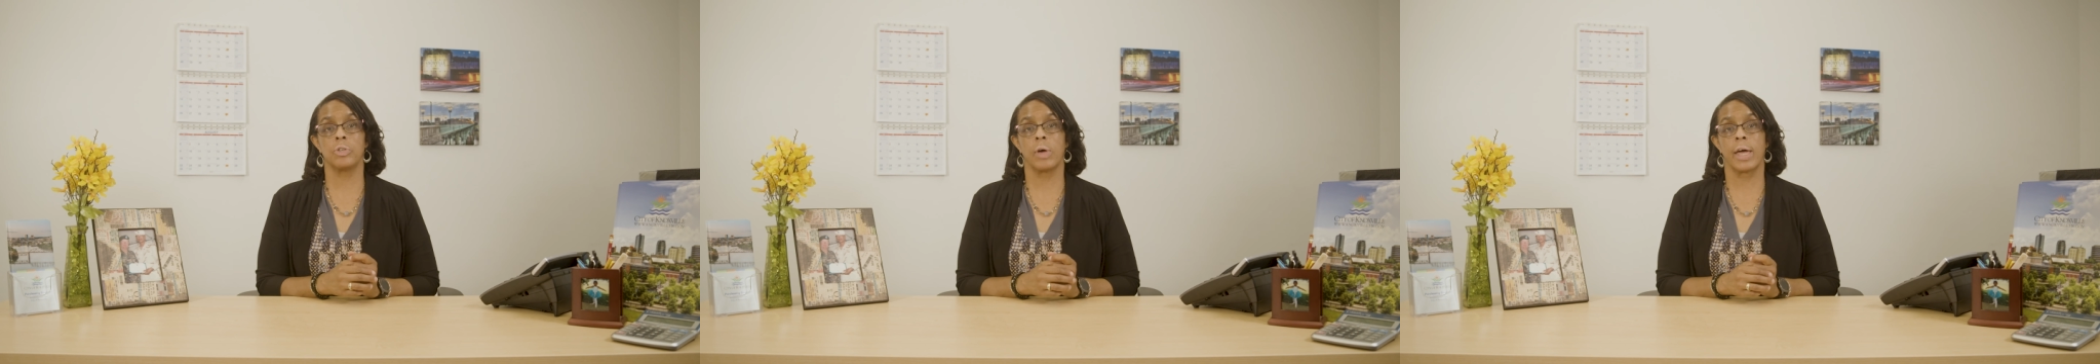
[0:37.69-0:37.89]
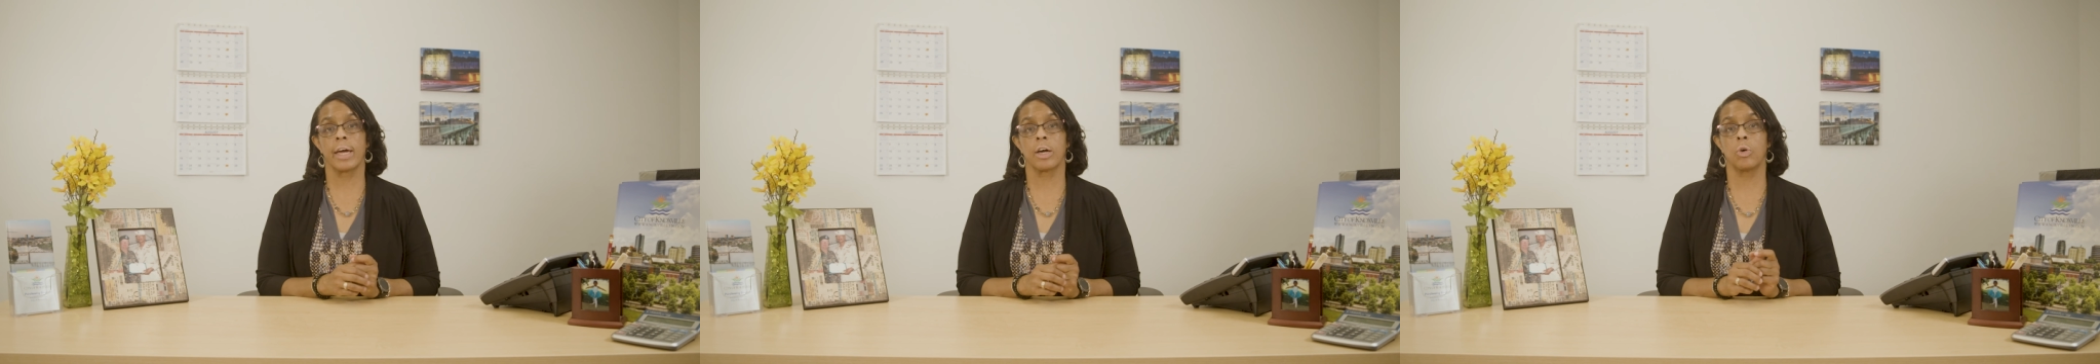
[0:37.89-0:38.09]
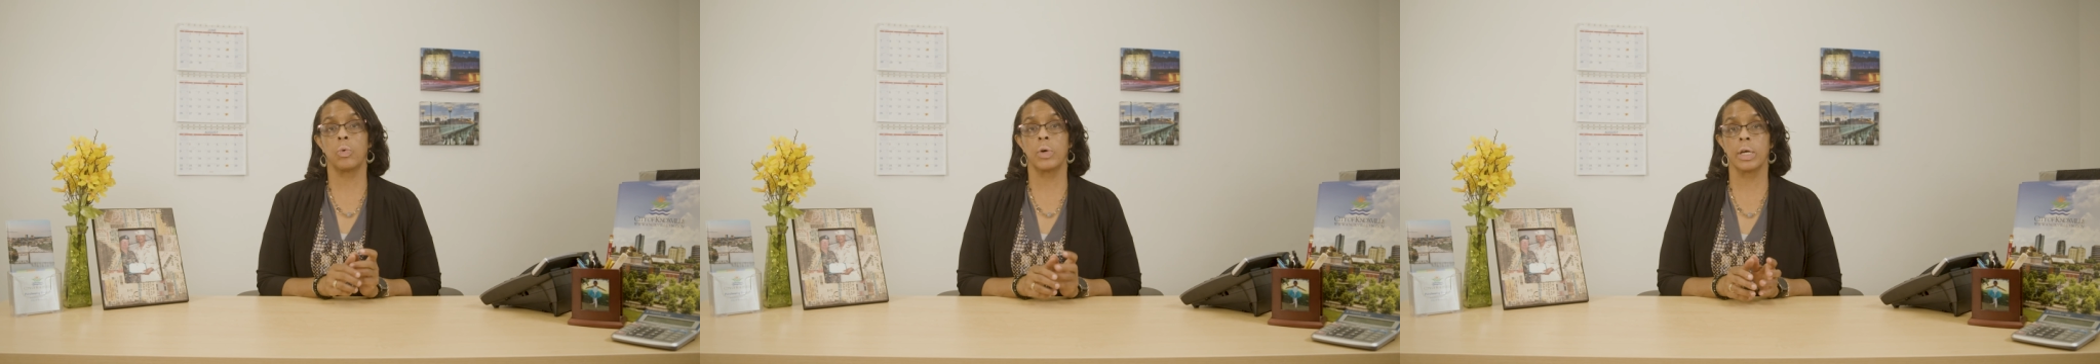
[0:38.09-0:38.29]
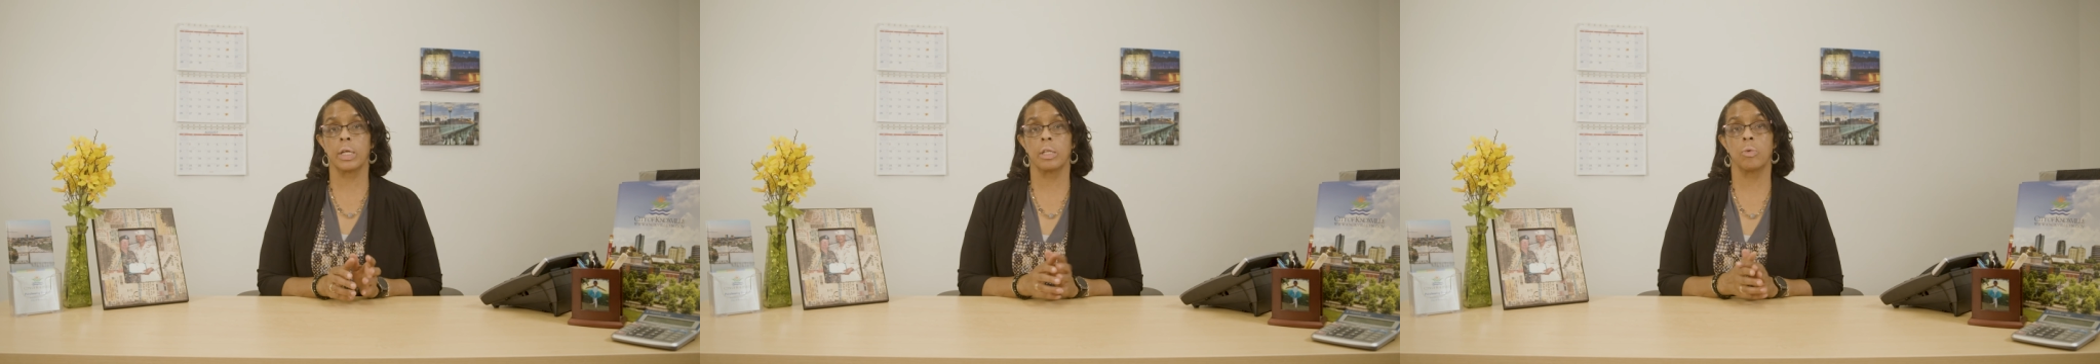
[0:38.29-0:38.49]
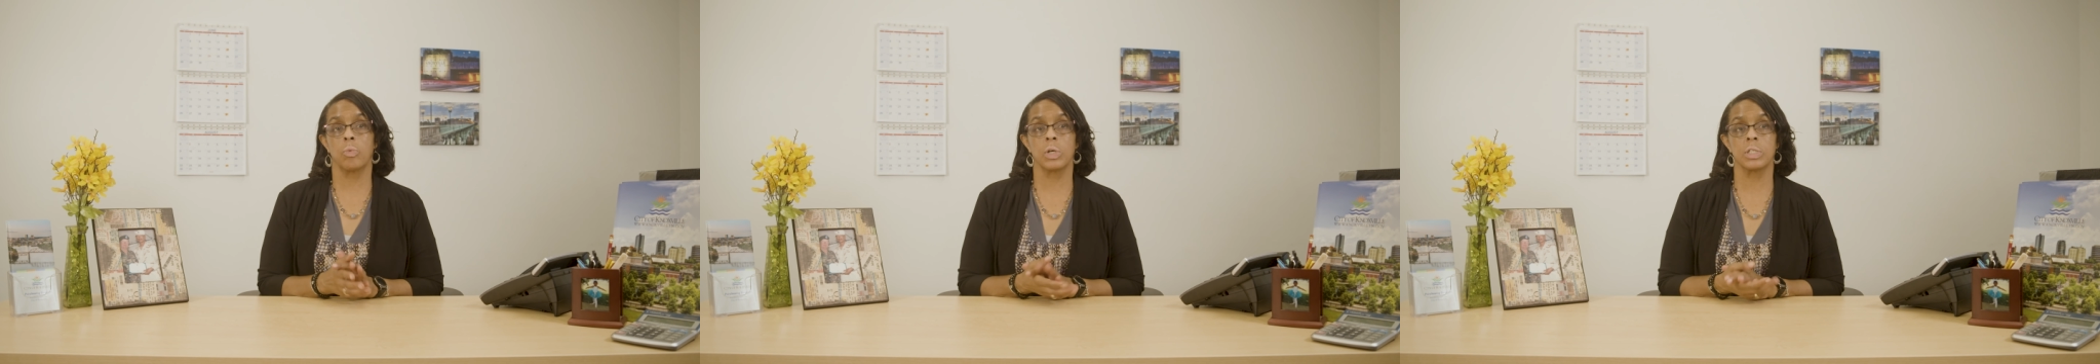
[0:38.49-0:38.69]
to act
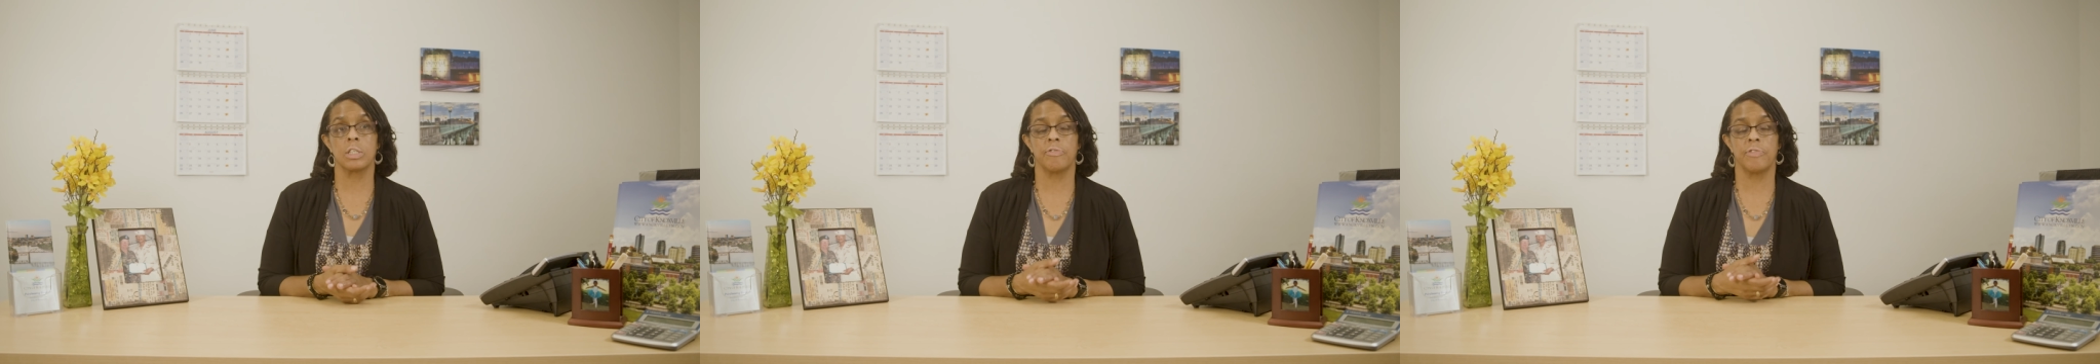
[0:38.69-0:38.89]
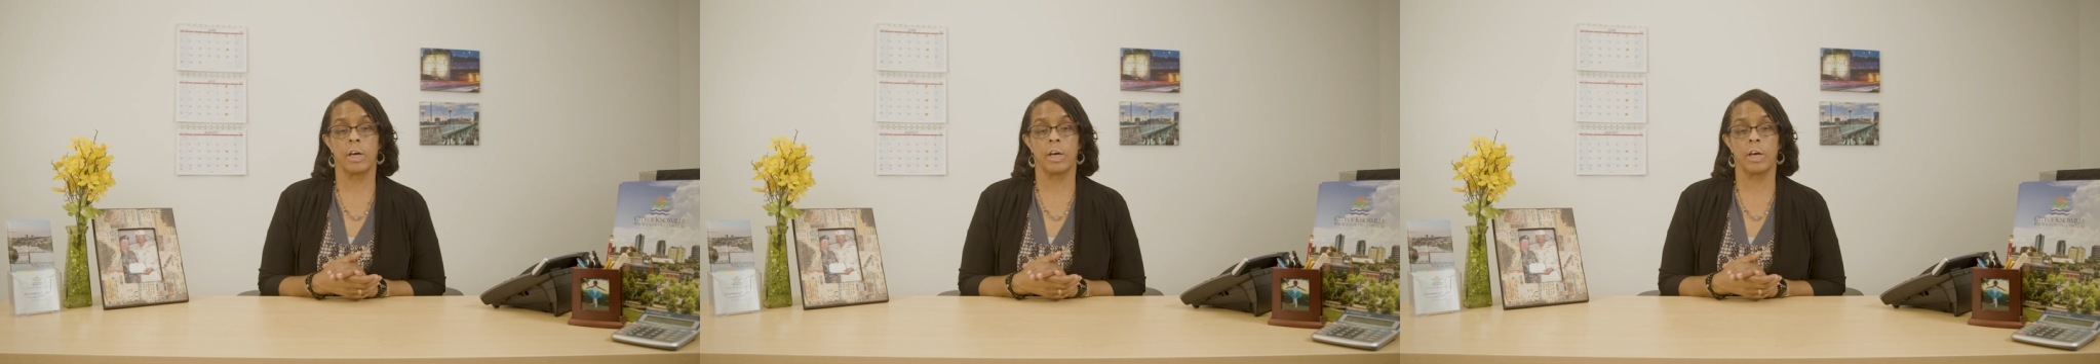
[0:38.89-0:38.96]
quickly once the